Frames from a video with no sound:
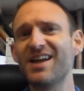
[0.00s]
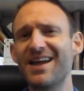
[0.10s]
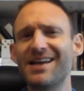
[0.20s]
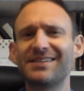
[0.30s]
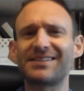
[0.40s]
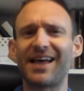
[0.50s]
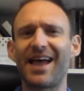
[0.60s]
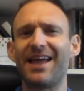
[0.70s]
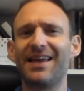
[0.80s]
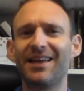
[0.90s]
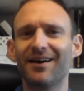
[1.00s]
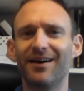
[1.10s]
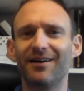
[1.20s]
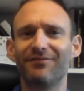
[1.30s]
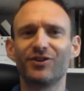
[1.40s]
is a
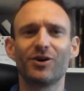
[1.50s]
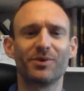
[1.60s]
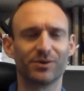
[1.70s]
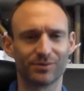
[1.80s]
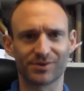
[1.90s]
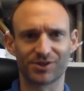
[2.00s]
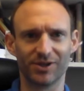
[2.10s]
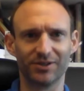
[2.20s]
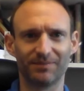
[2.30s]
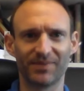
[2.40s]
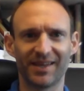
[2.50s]
phenomenal song.